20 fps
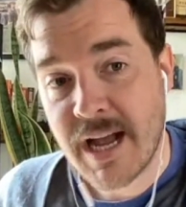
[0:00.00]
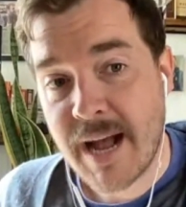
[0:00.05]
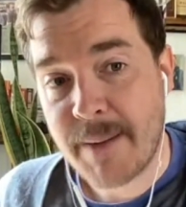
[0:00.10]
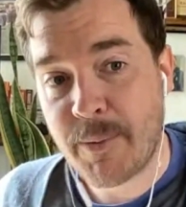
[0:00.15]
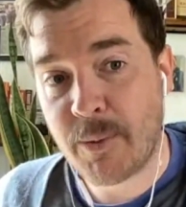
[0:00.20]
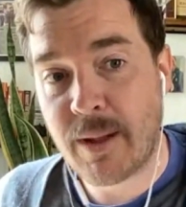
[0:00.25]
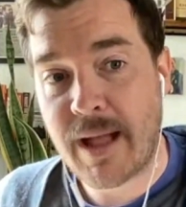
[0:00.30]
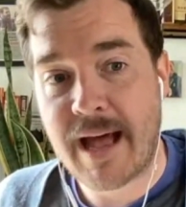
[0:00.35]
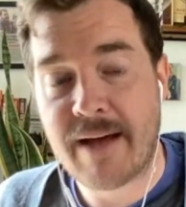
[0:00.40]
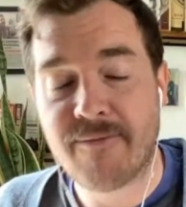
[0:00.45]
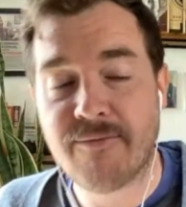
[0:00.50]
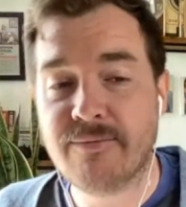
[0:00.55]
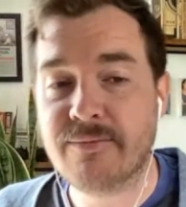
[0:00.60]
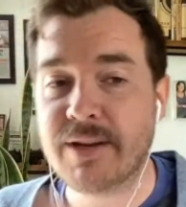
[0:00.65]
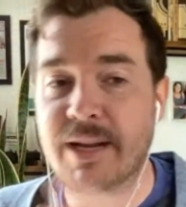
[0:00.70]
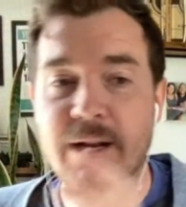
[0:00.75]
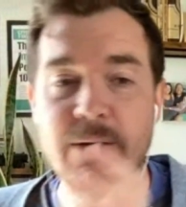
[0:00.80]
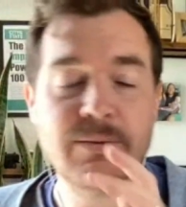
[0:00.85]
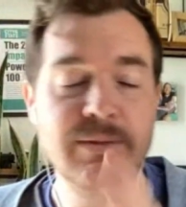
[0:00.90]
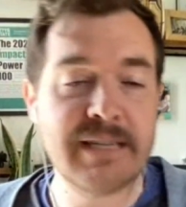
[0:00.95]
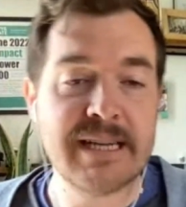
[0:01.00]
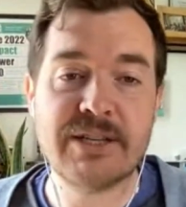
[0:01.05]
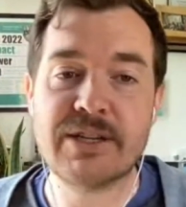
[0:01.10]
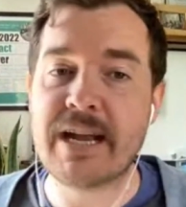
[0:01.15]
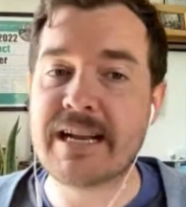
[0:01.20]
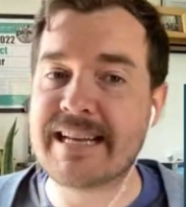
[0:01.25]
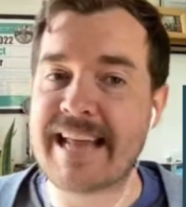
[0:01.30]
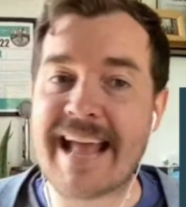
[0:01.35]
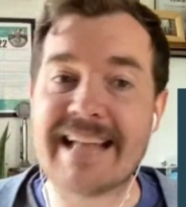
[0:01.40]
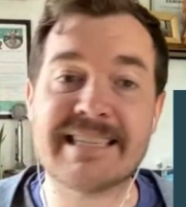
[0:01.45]
But we'll have,
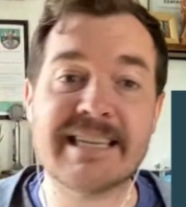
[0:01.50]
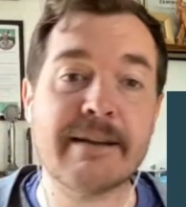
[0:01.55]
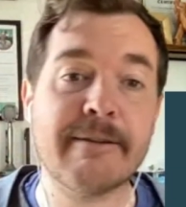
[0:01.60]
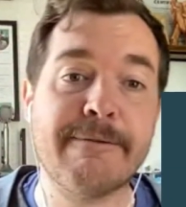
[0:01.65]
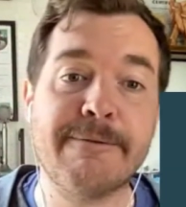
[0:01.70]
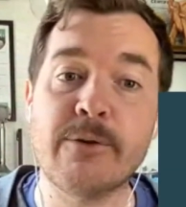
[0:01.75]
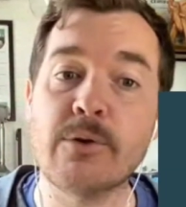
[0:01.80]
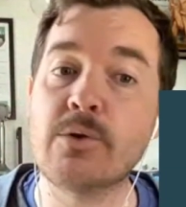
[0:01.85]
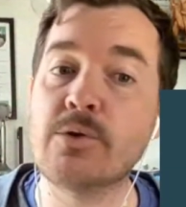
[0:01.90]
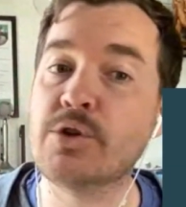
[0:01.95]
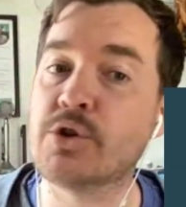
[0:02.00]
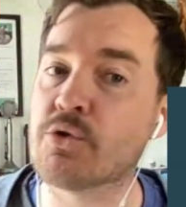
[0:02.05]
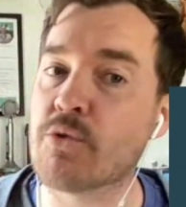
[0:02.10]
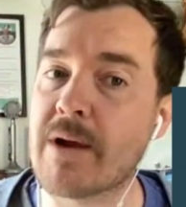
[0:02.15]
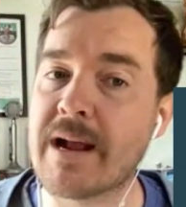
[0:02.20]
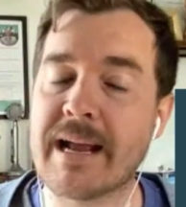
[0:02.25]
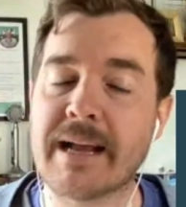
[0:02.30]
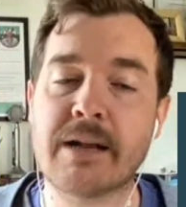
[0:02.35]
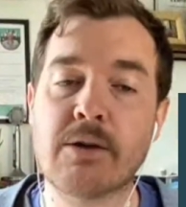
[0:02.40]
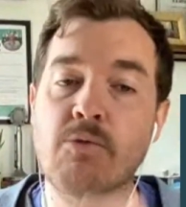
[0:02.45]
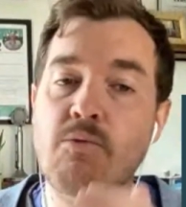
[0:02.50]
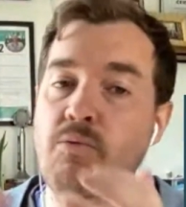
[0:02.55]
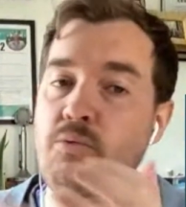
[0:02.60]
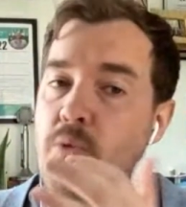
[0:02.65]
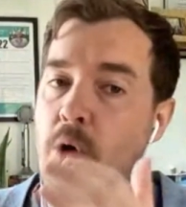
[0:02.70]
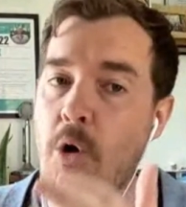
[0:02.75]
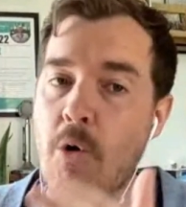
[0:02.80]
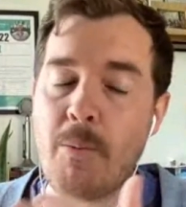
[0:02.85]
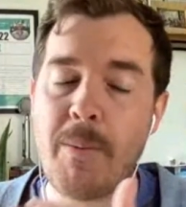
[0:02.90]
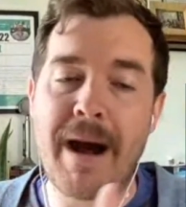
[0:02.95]
DJ dancing, food, drink,
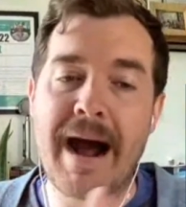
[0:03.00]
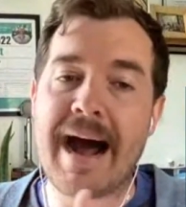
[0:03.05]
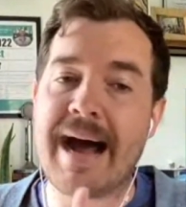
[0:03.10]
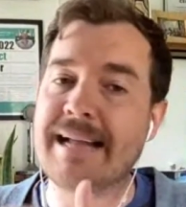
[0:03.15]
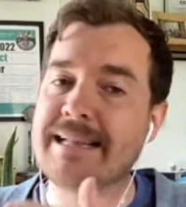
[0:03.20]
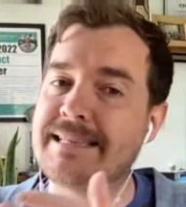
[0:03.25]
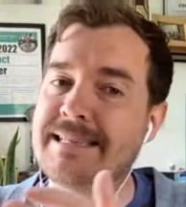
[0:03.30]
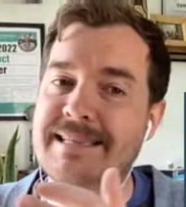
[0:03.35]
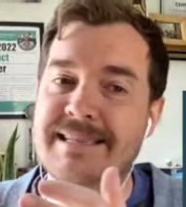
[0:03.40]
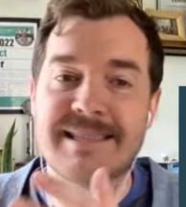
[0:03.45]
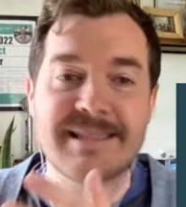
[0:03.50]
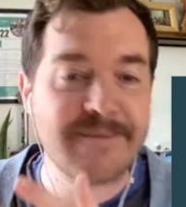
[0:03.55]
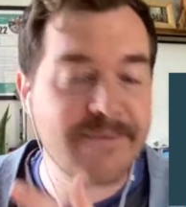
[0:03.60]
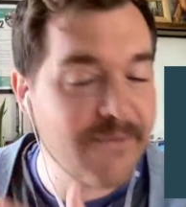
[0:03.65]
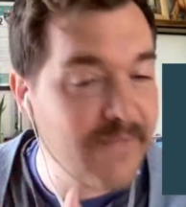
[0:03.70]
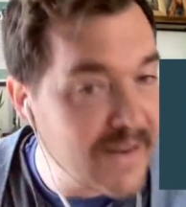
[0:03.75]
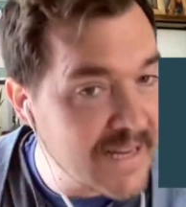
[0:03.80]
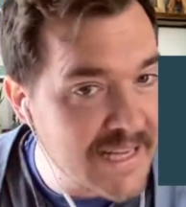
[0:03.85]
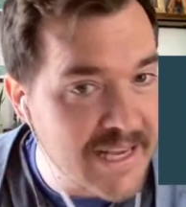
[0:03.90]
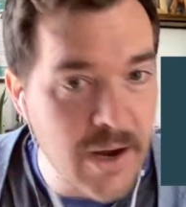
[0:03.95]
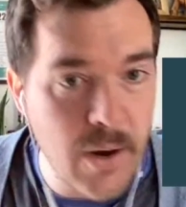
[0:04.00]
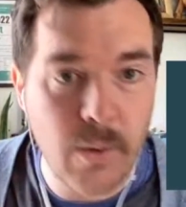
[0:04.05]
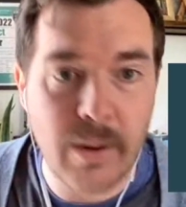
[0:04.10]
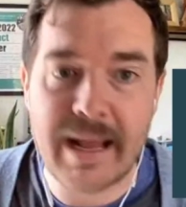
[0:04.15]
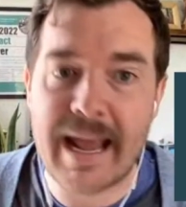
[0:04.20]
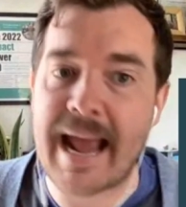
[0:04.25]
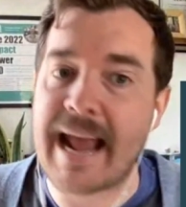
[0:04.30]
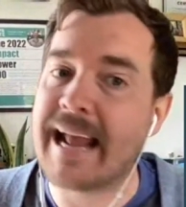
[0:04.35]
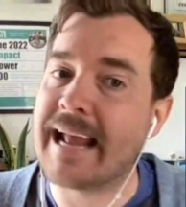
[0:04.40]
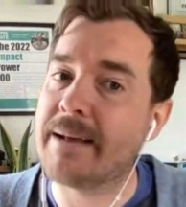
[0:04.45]
robots, video
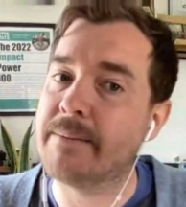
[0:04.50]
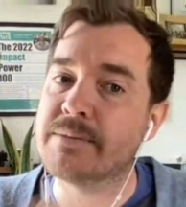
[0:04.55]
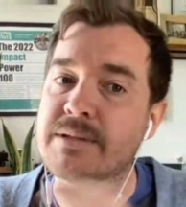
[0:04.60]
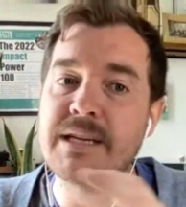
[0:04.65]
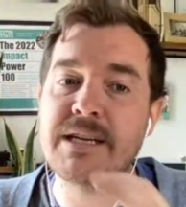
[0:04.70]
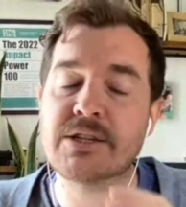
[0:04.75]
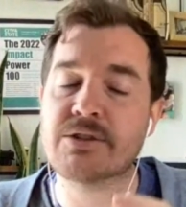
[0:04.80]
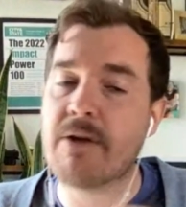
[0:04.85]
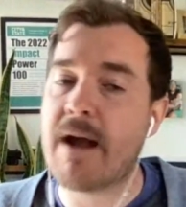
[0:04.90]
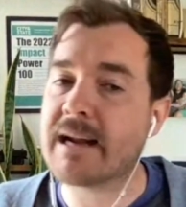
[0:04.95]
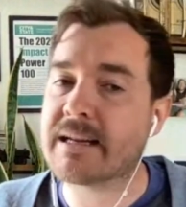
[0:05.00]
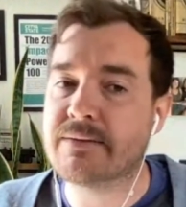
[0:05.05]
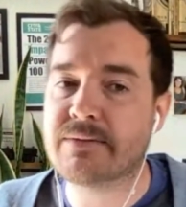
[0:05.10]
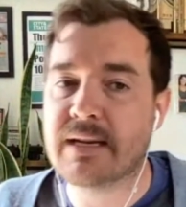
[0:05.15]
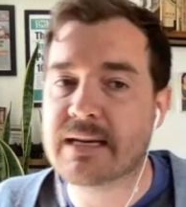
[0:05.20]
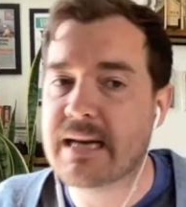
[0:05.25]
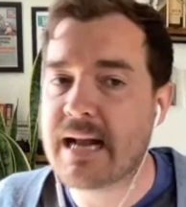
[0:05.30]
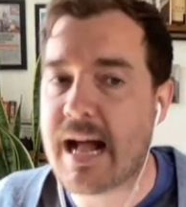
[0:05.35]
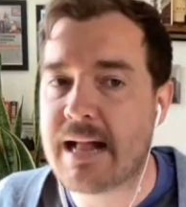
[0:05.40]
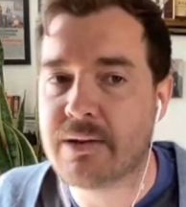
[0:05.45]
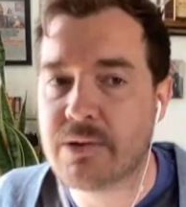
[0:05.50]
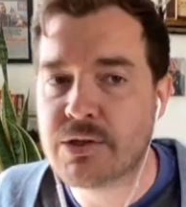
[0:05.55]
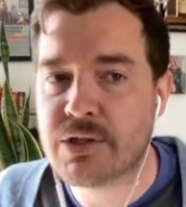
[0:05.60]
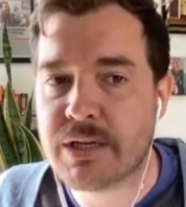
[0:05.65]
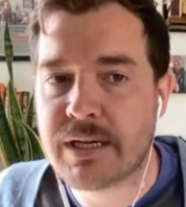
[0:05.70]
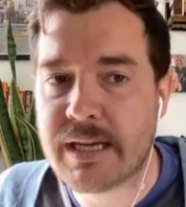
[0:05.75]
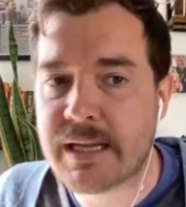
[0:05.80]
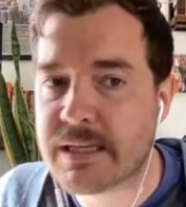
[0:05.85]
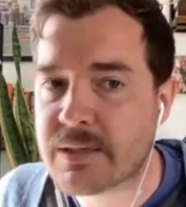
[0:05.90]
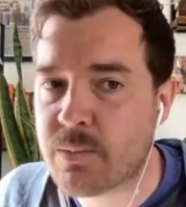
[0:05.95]
games, interactive
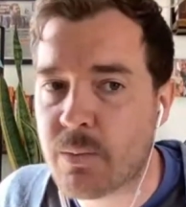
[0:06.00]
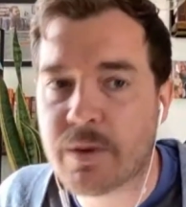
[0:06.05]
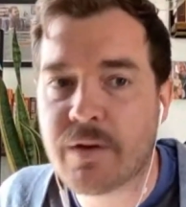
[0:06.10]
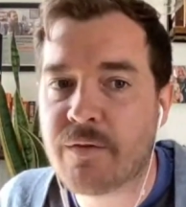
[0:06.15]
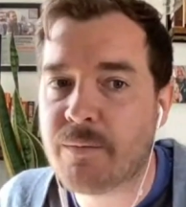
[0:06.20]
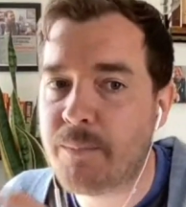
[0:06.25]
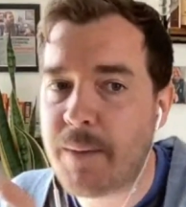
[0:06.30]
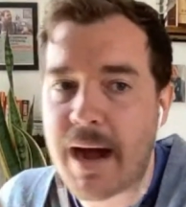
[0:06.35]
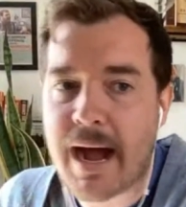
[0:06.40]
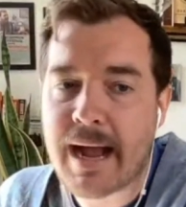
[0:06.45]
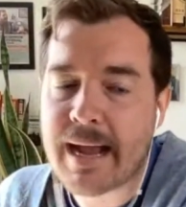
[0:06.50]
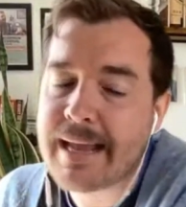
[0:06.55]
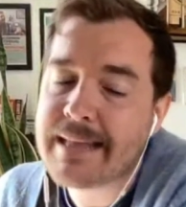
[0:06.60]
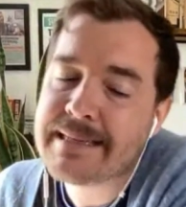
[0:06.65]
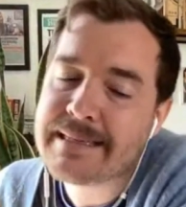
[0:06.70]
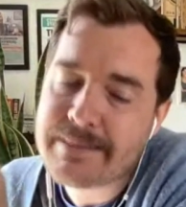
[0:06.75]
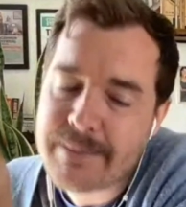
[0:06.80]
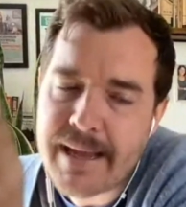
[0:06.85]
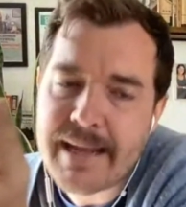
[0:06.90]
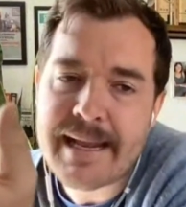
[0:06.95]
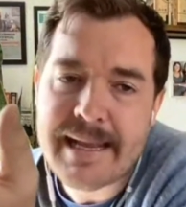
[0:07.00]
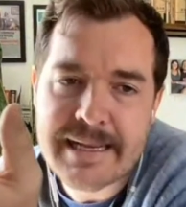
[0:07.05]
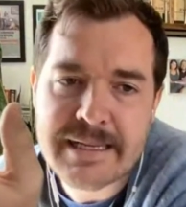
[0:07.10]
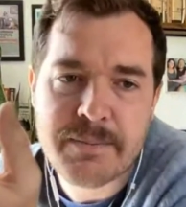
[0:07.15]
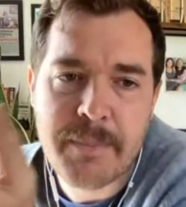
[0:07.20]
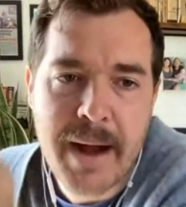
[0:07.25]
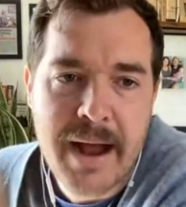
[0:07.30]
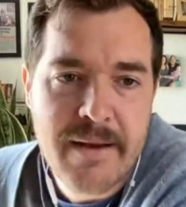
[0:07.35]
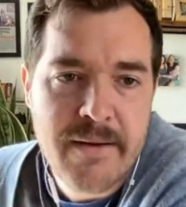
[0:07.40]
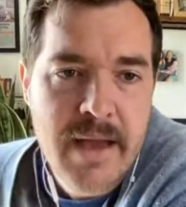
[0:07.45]
technology. It is
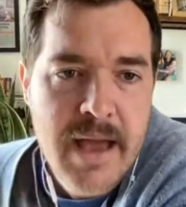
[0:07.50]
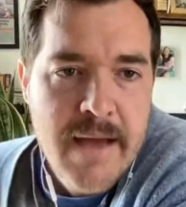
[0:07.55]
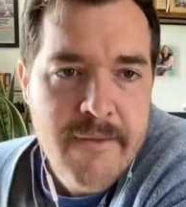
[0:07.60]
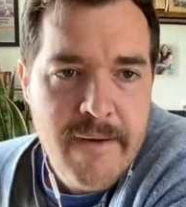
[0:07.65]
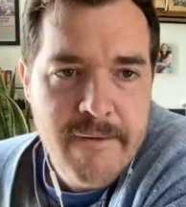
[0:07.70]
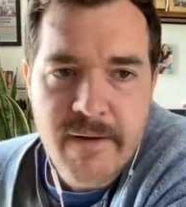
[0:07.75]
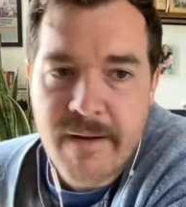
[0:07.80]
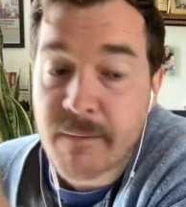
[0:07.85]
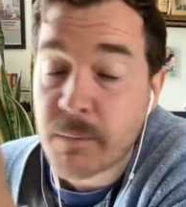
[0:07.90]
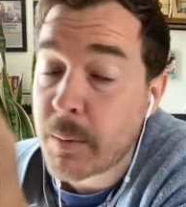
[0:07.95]
my favorite.